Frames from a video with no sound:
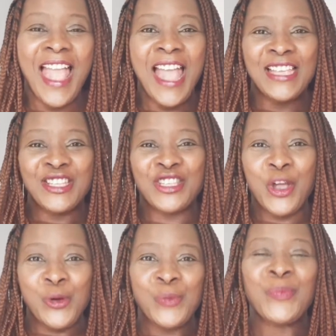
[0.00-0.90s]

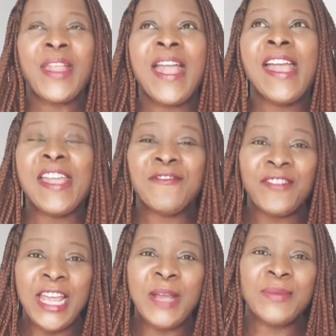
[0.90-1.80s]
So,
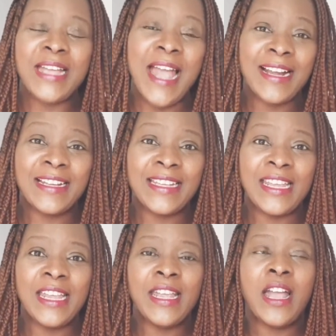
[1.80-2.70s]
inflamed
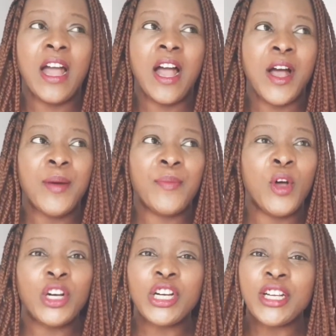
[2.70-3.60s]
acne
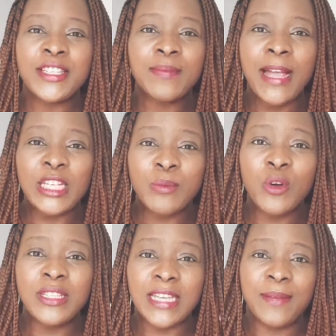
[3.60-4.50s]
occurs much
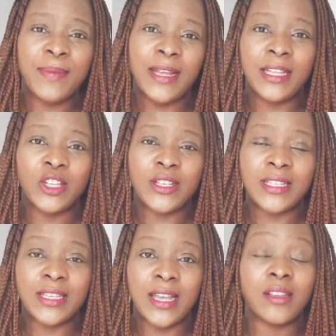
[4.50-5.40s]
more deeper in your
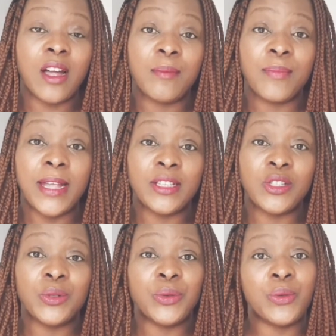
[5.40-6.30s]
skin compared
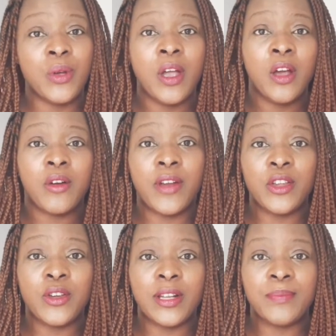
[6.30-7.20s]
to
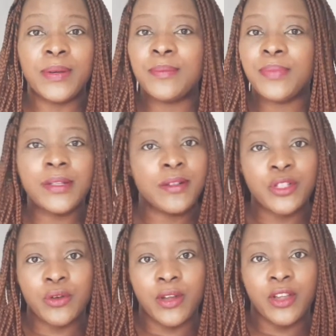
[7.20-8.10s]
regular pimples
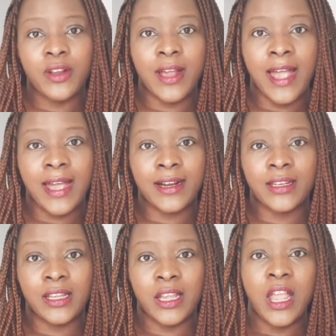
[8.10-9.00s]
or regular
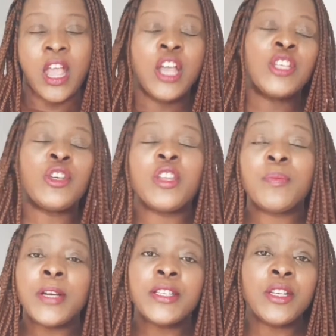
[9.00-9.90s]
acne. So the
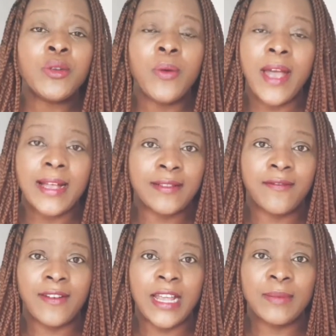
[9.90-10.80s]
person who has
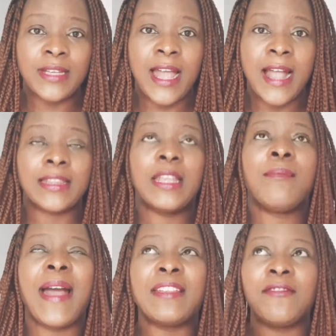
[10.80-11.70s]
inflamed acne
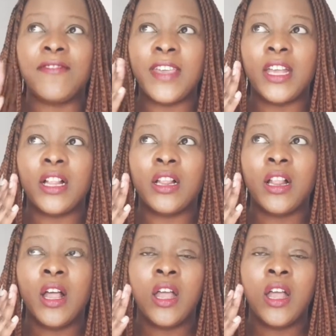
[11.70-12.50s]
might feel,